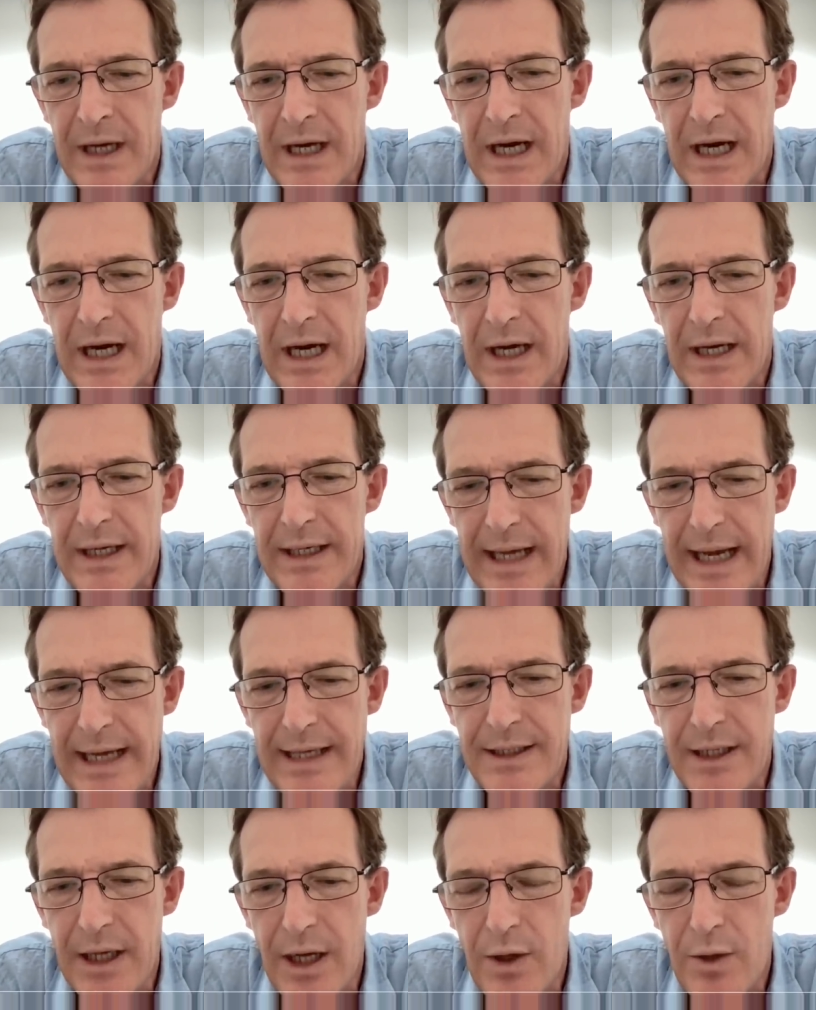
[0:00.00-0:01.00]
uh,
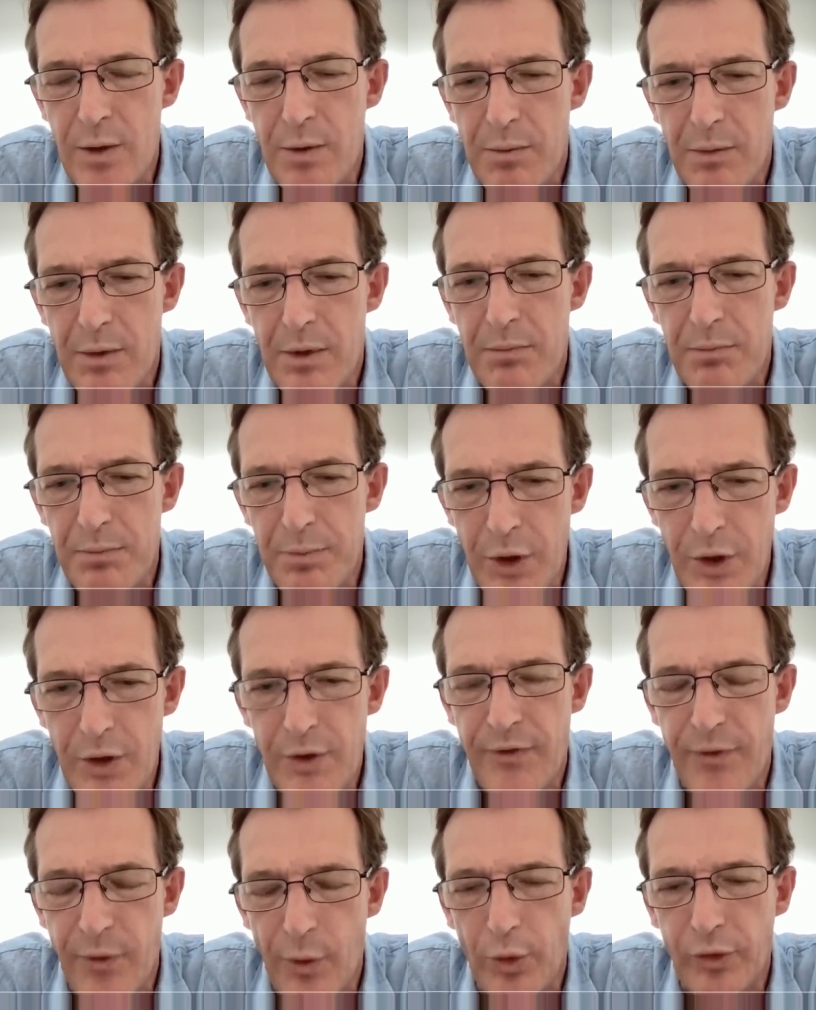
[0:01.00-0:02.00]
NATO
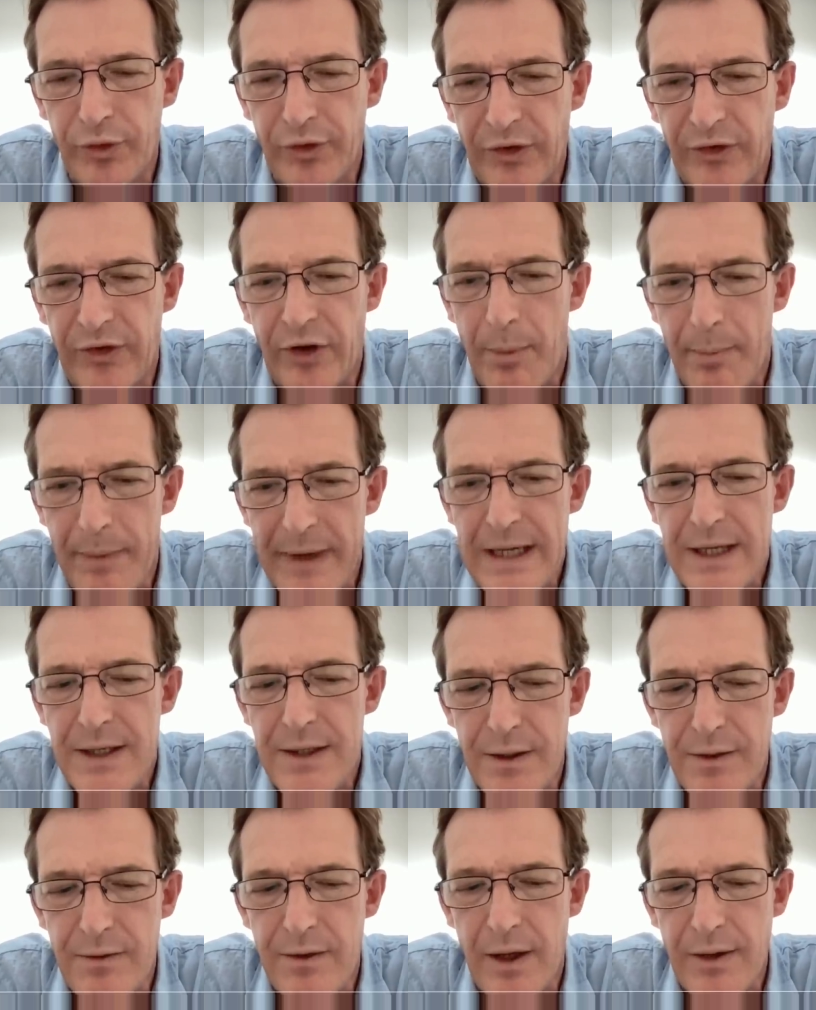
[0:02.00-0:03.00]
put forces up
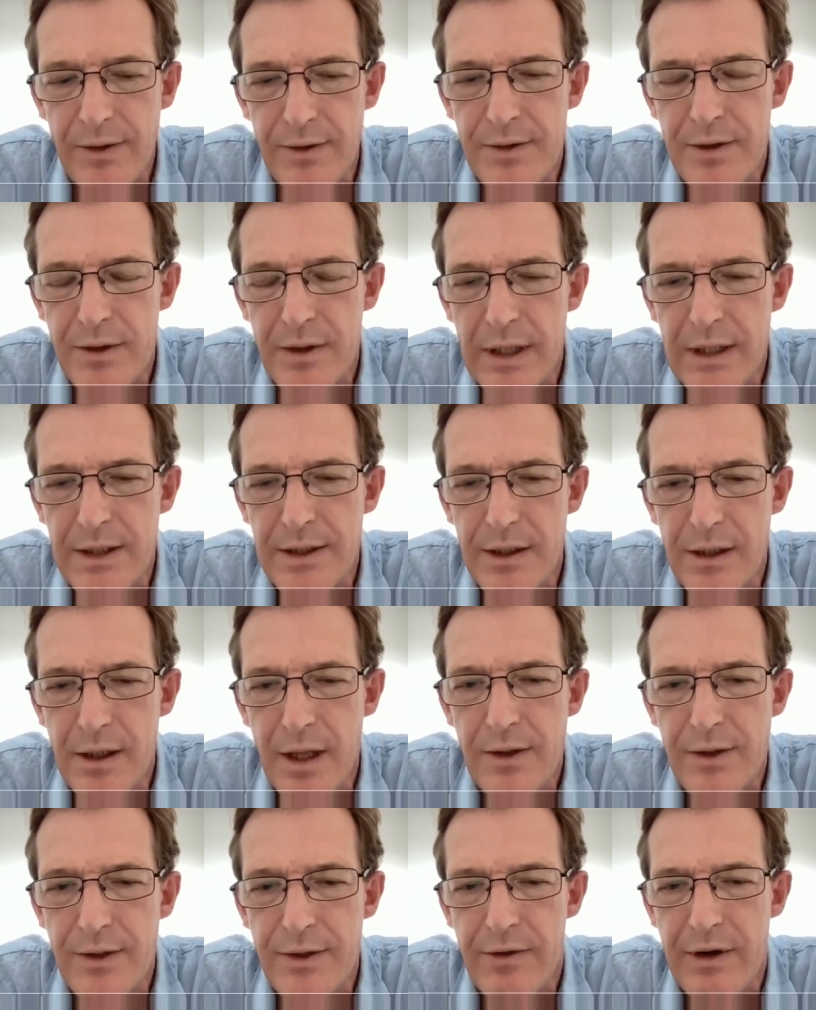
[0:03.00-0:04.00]
into those into
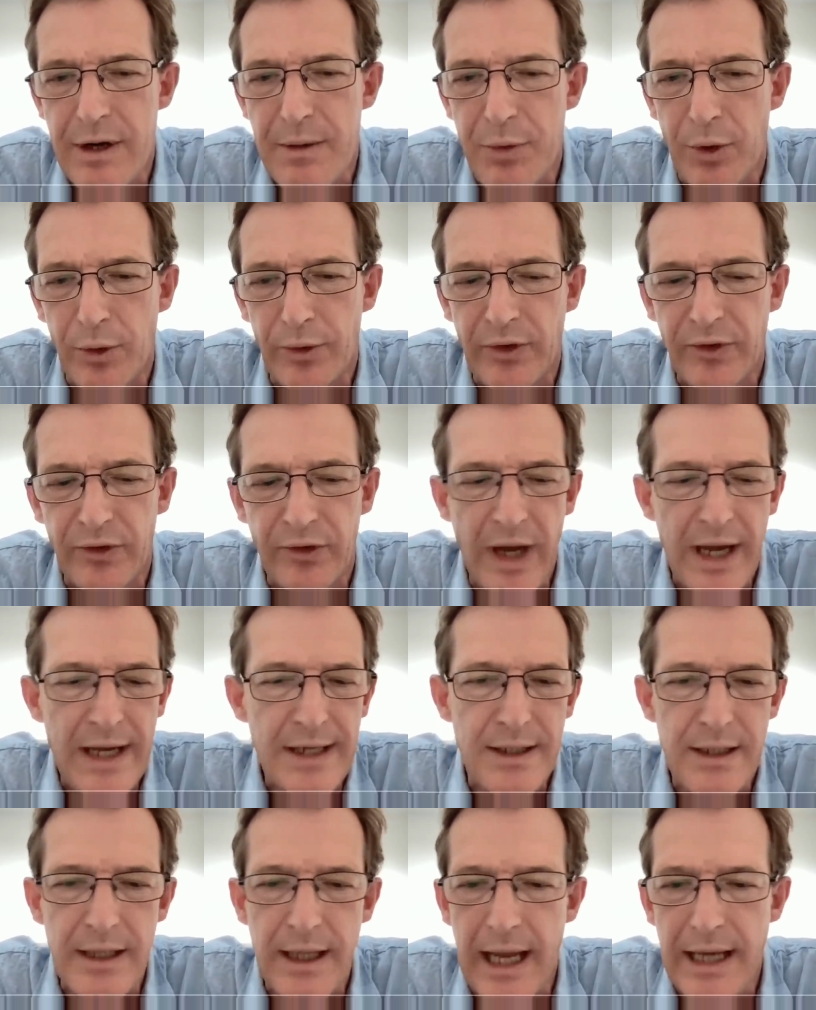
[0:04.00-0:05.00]
those three Baltic
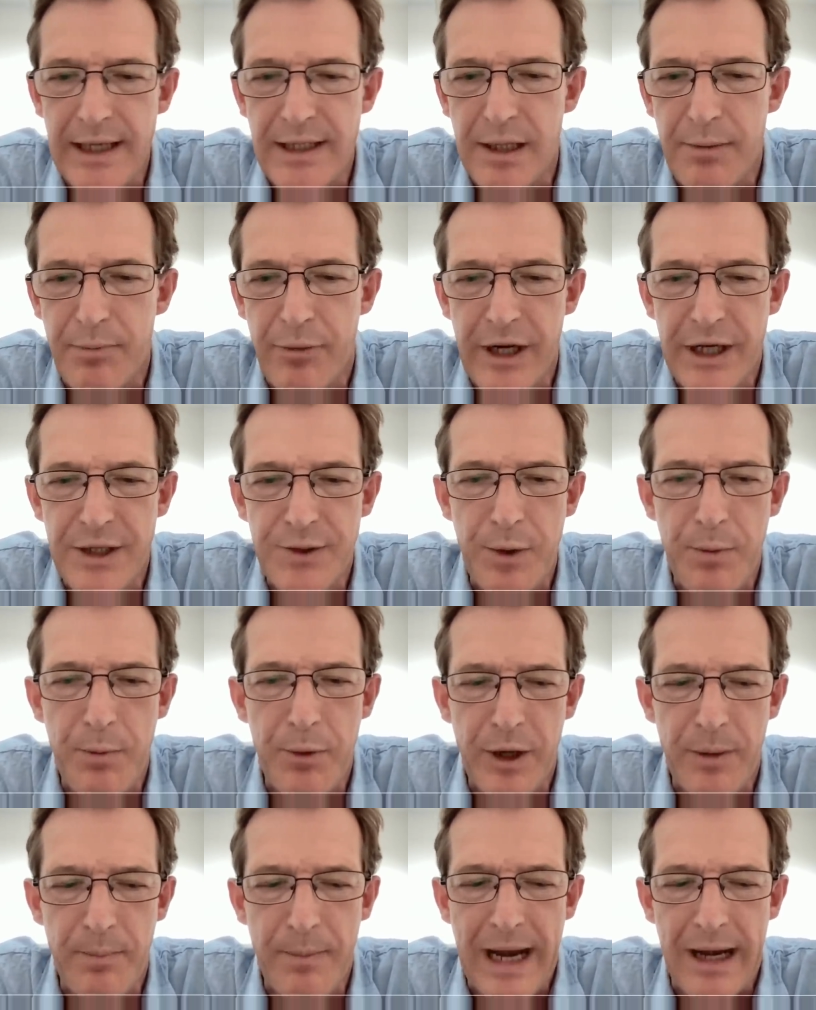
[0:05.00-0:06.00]
states. In the case of the British, we
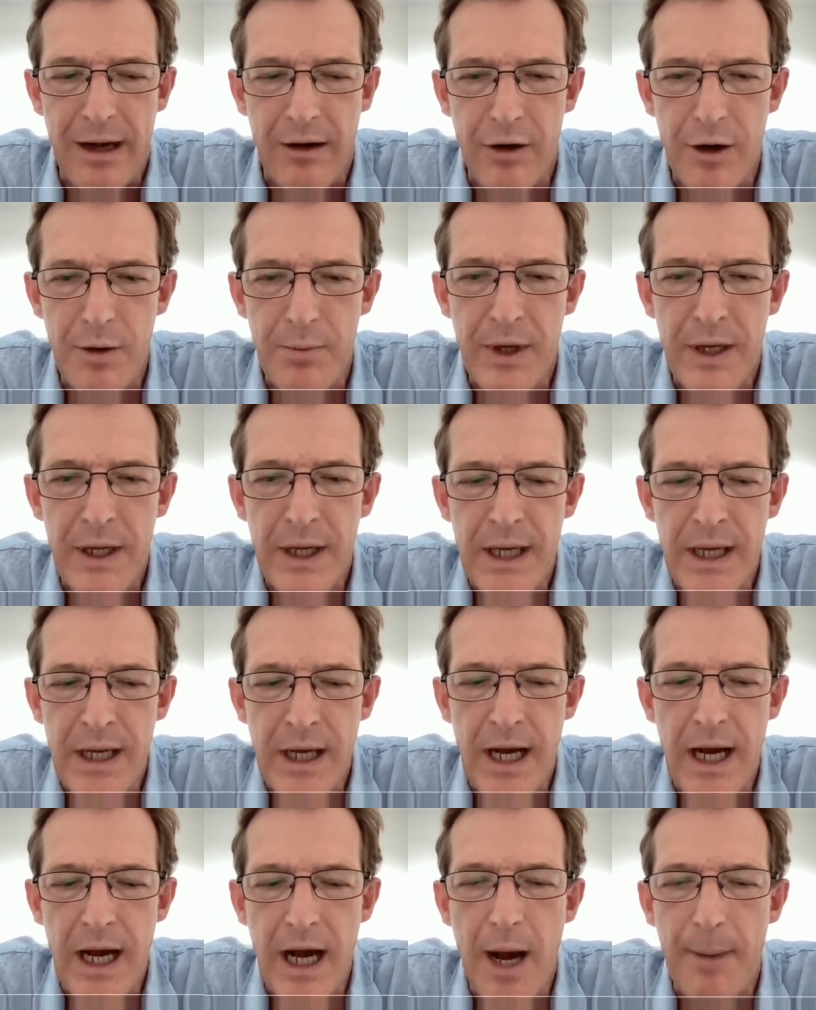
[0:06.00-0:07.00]
put a battle group
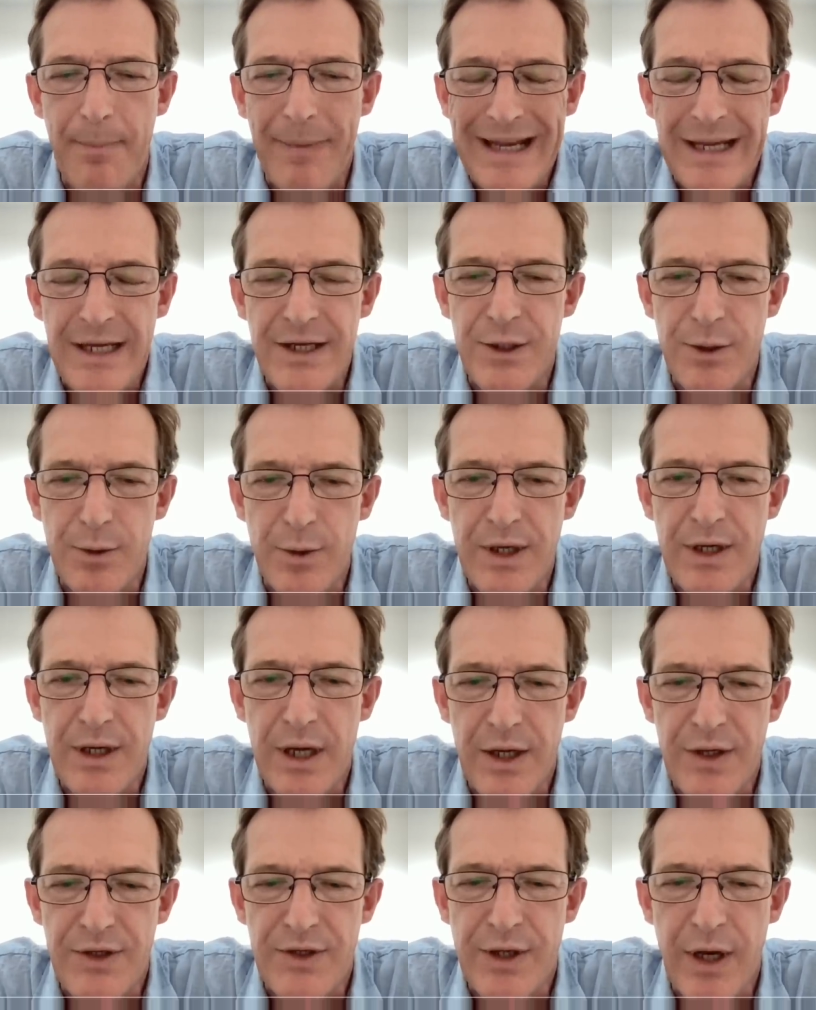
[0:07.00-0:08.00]
uh, up into uh,
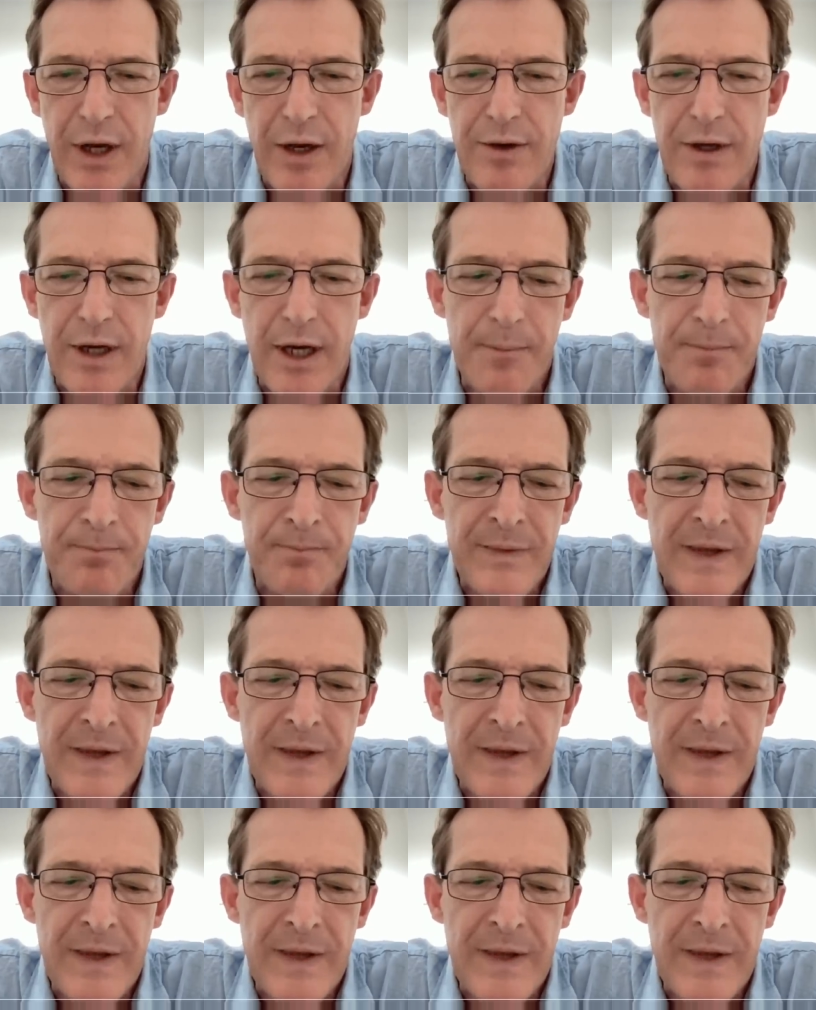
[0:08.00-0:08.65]
Estonia,